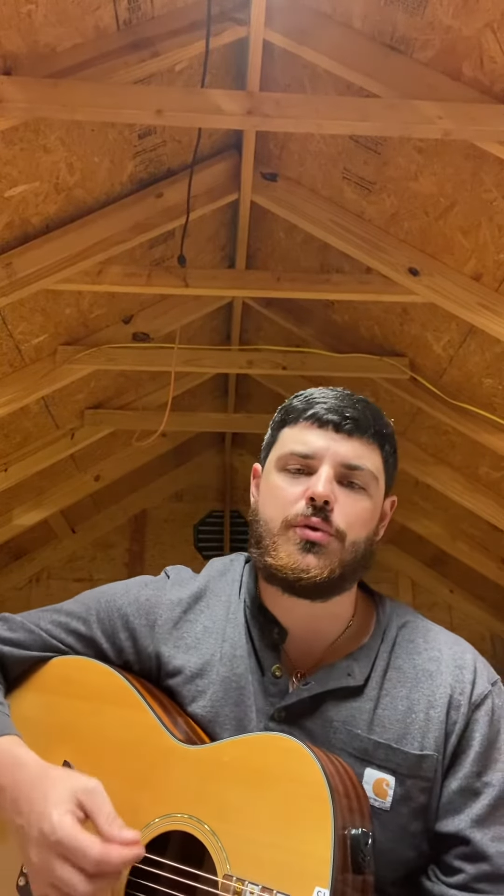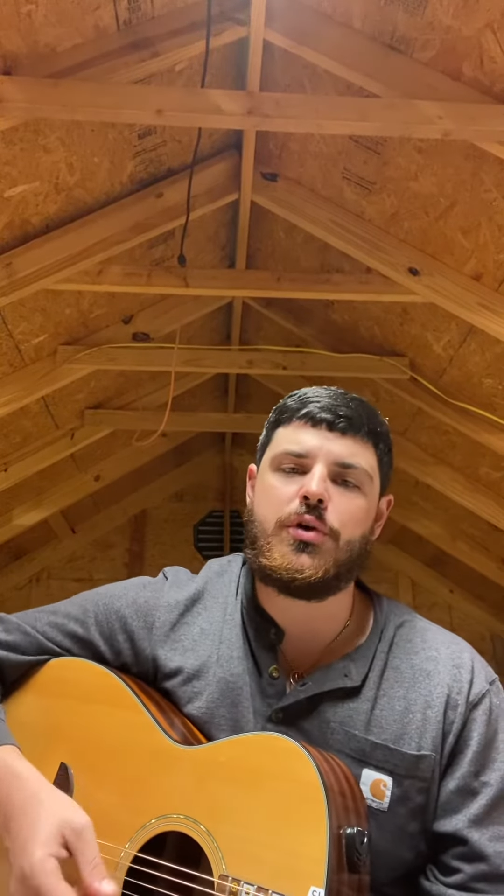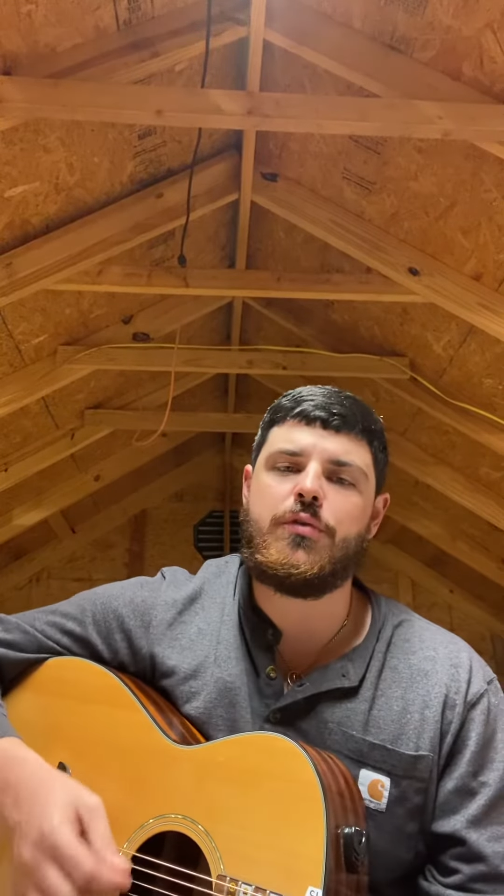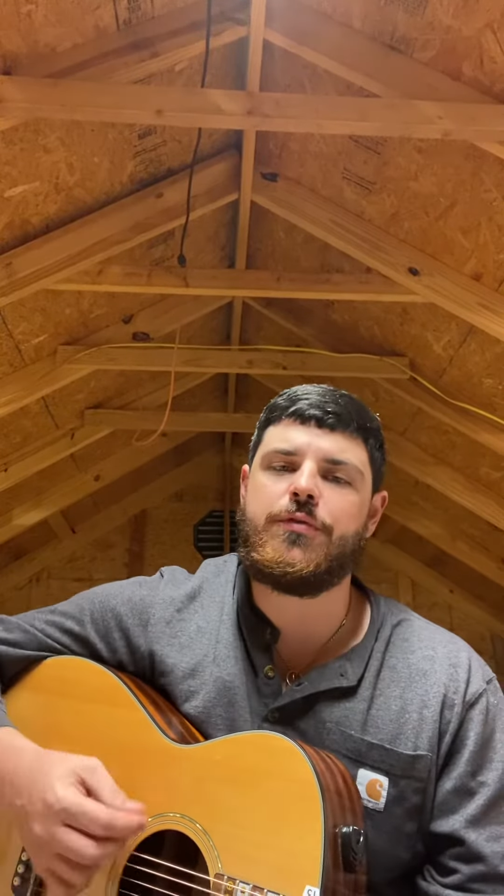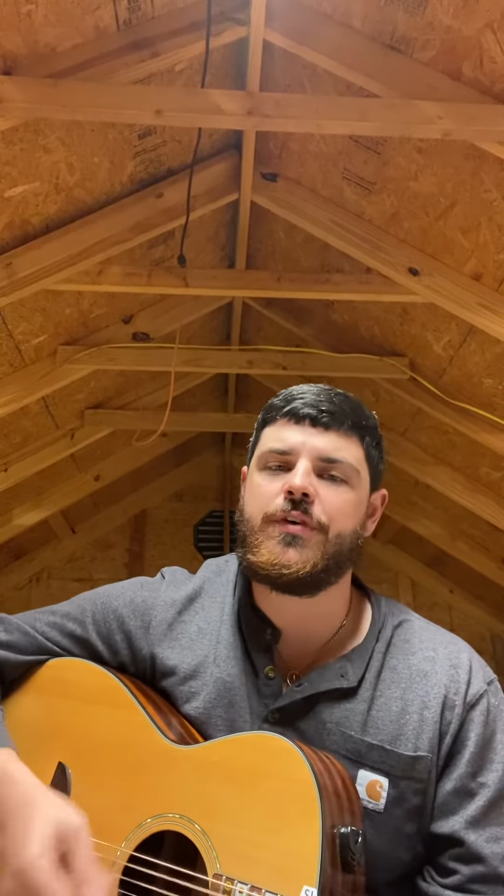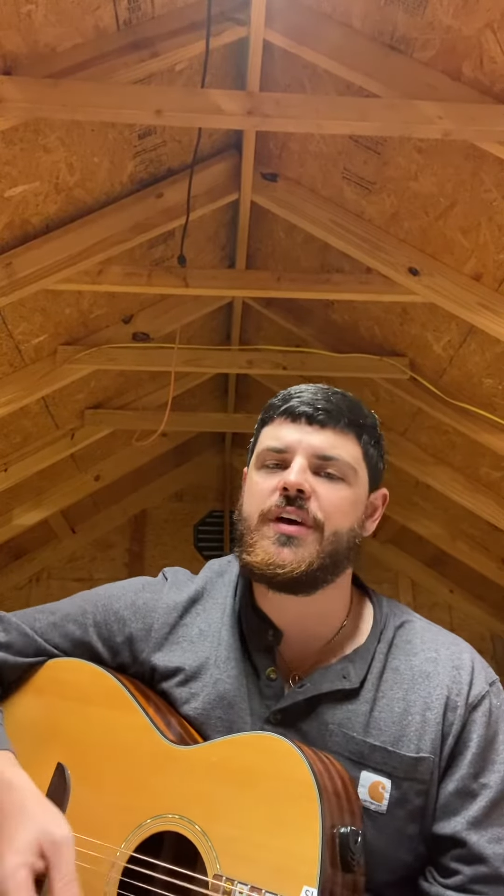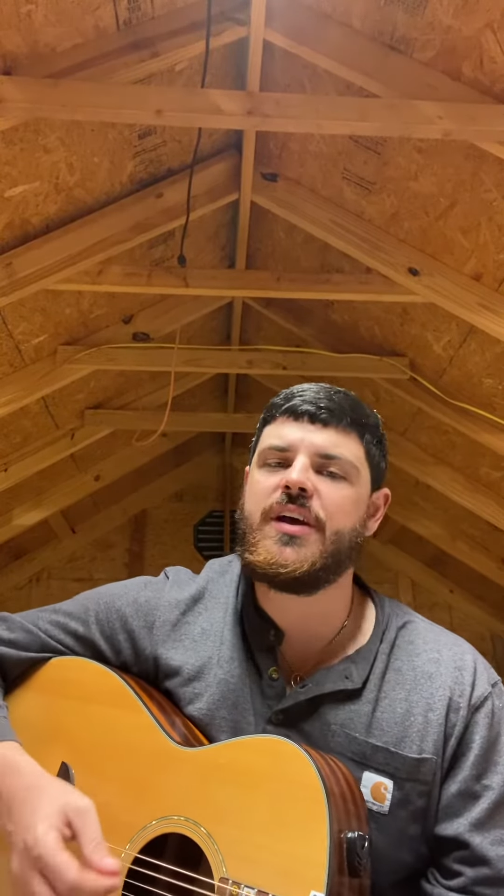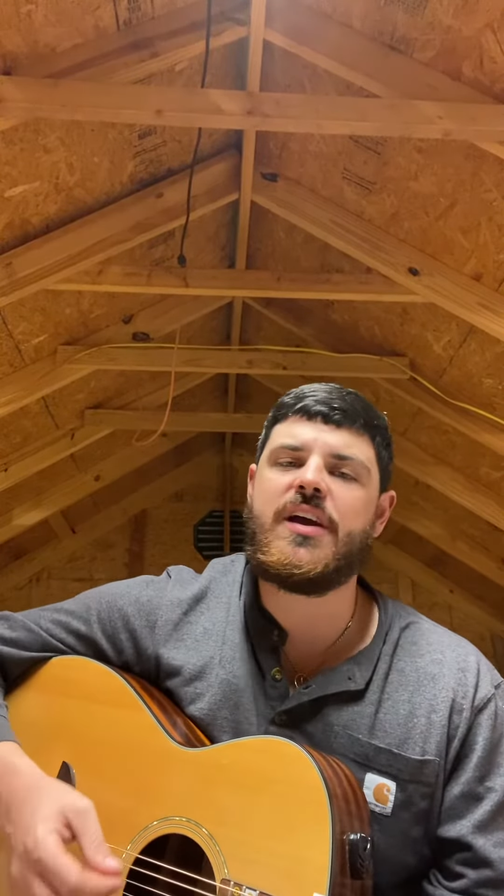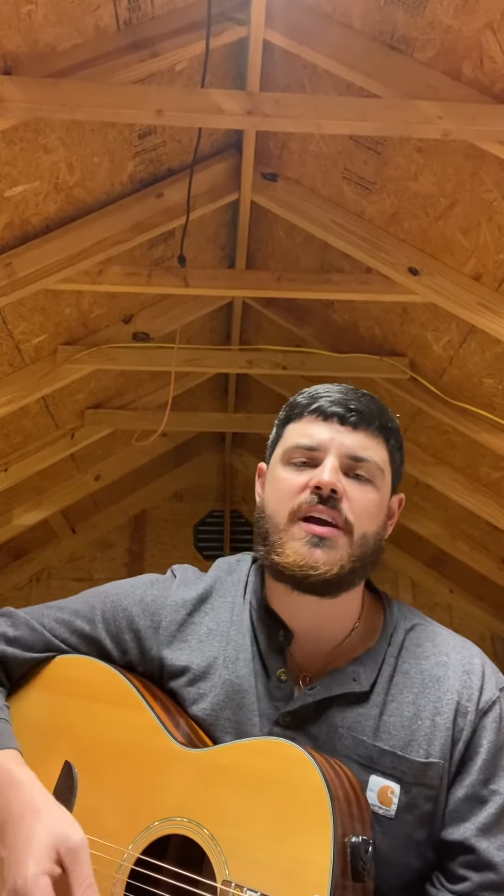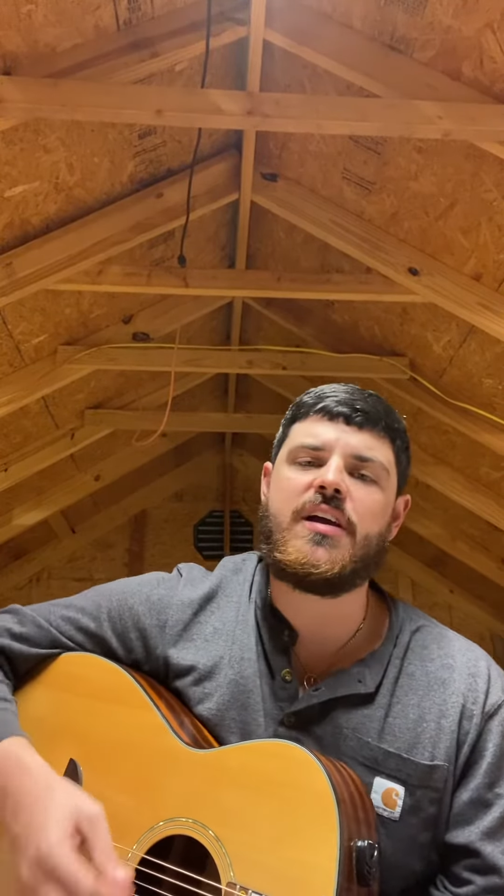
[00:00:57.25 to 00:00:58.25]
you
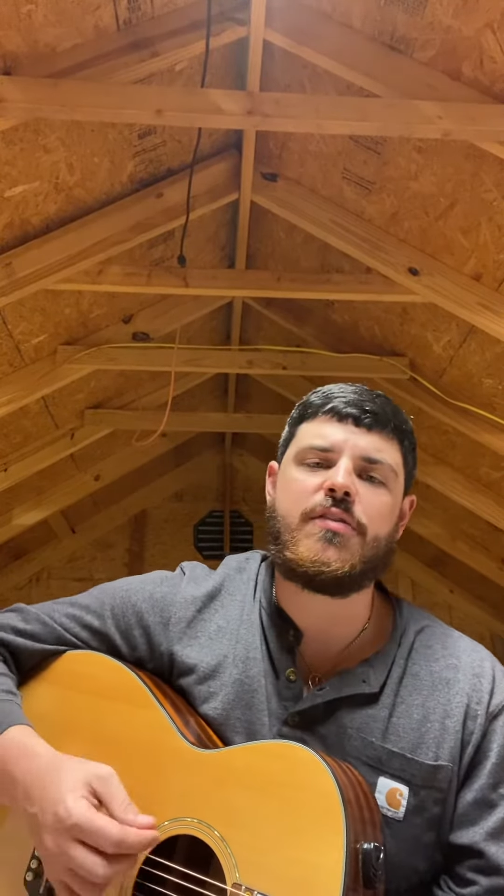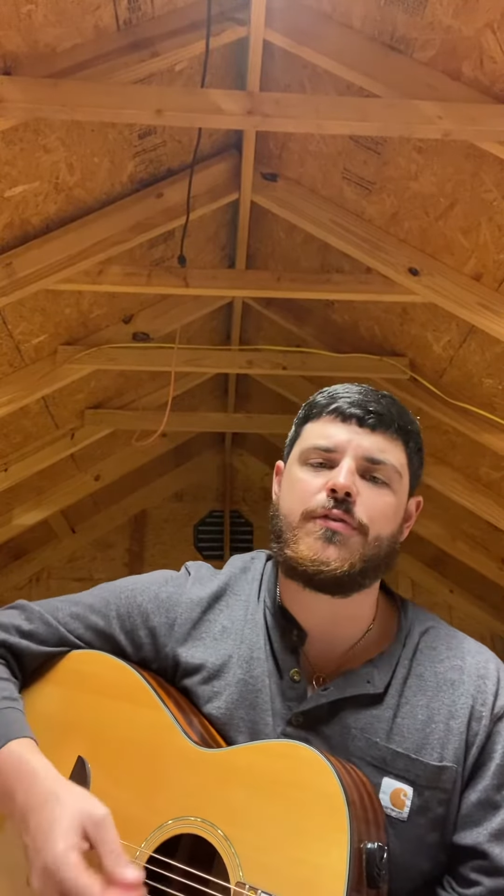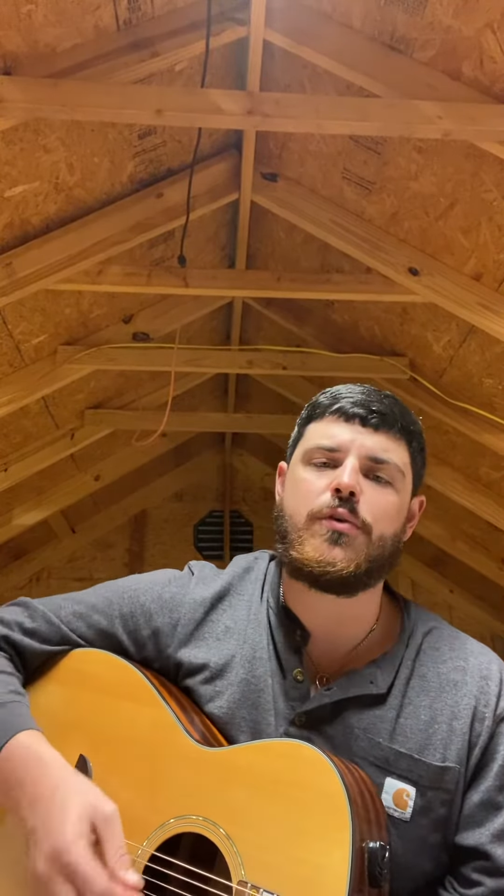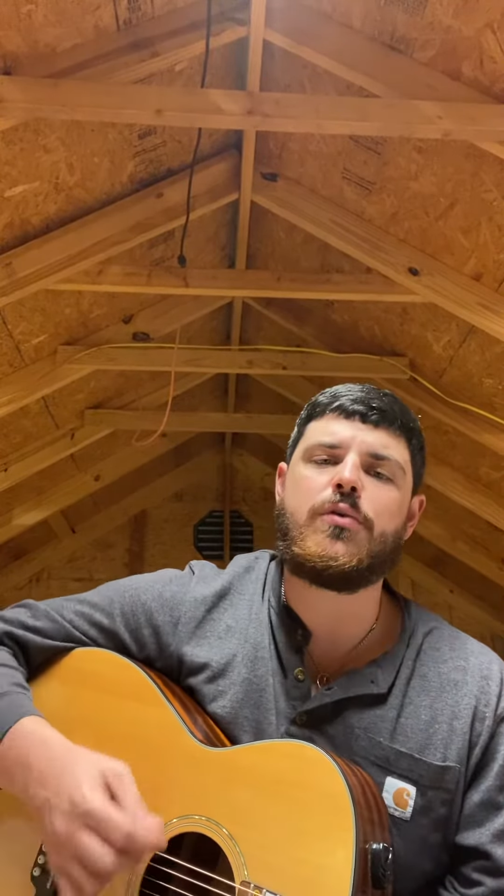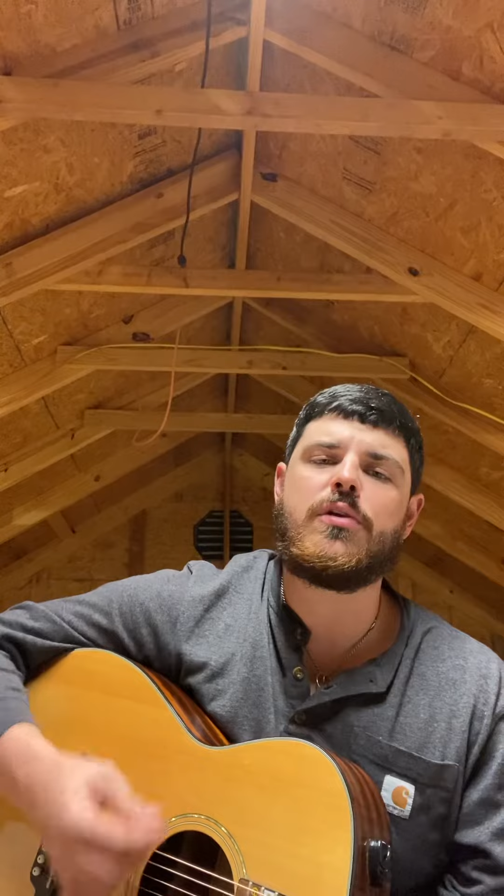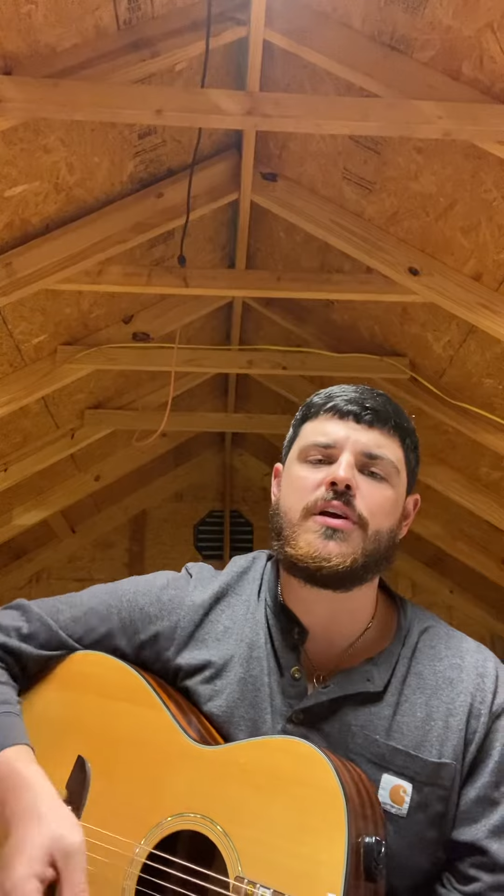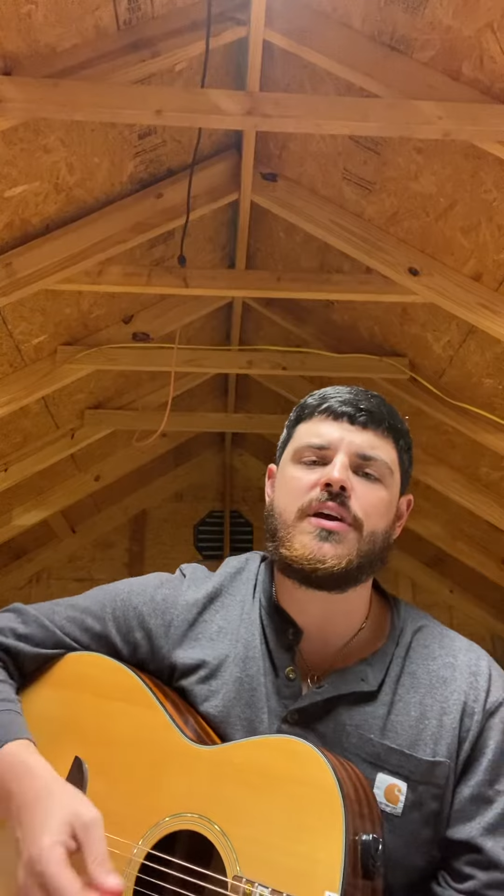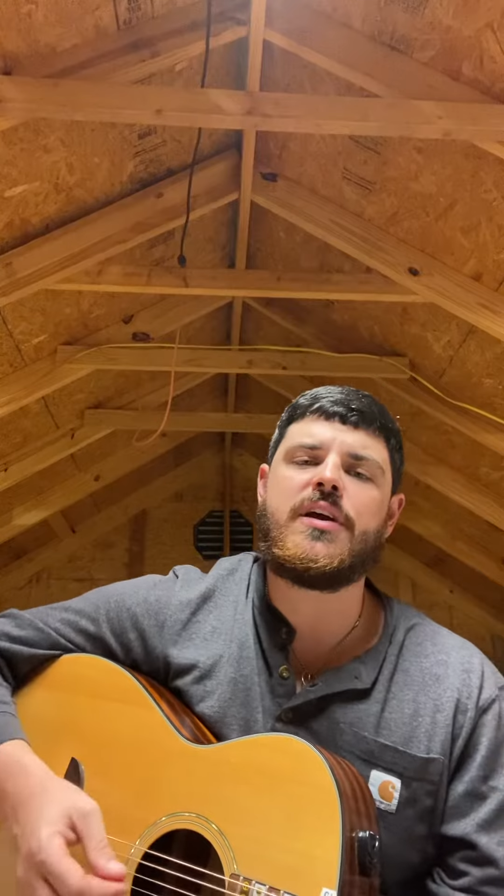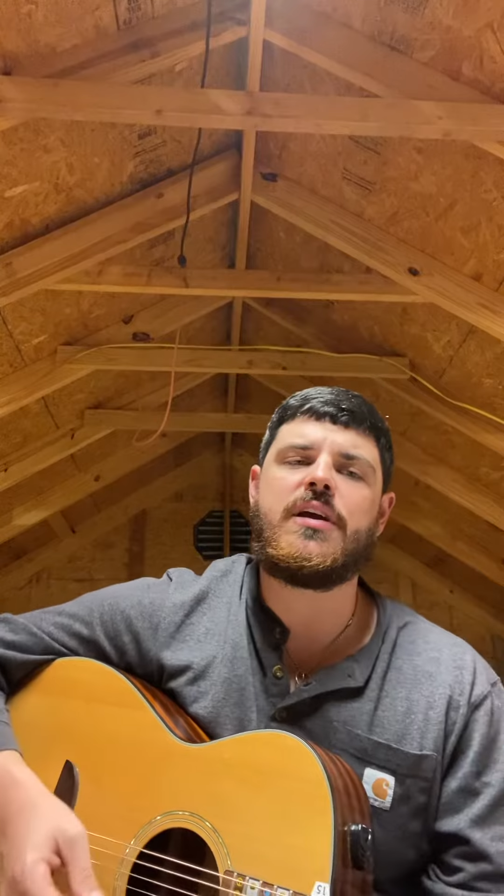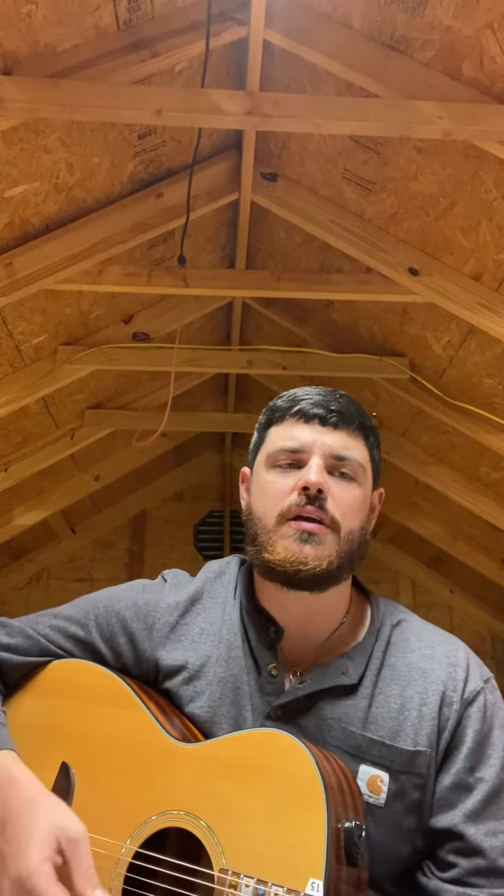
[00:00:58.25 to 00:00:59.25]

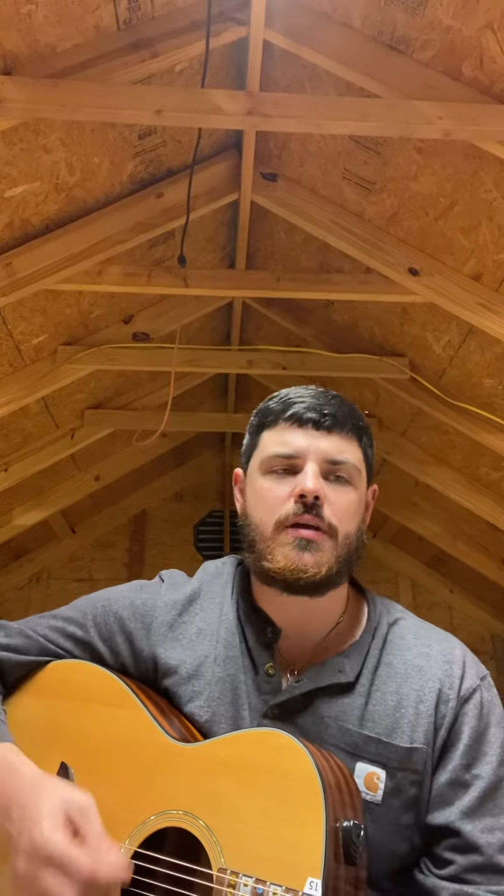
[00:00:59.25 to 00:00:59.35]
faithfully.